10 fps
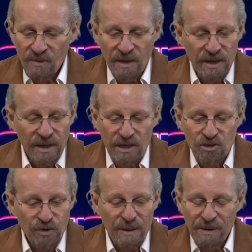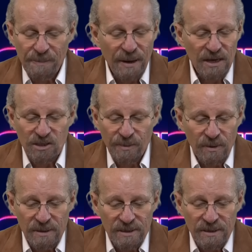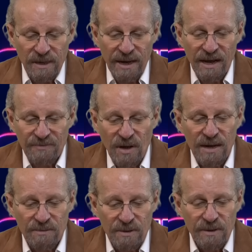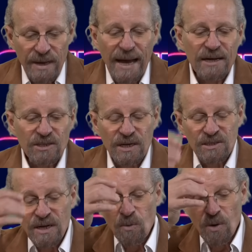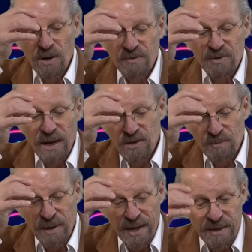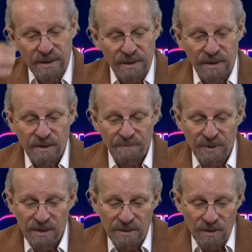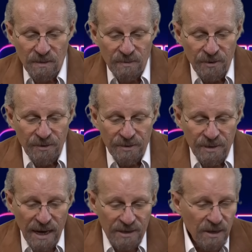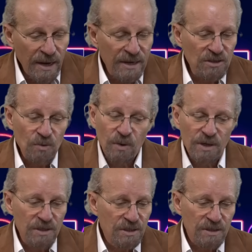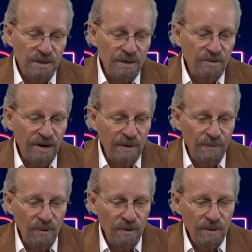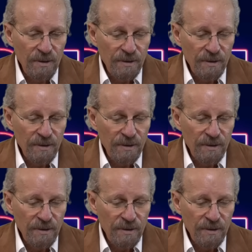extremely possible. I have not accessed that work of Dr. Mike, but, you know, Dr. Heiser was an incredible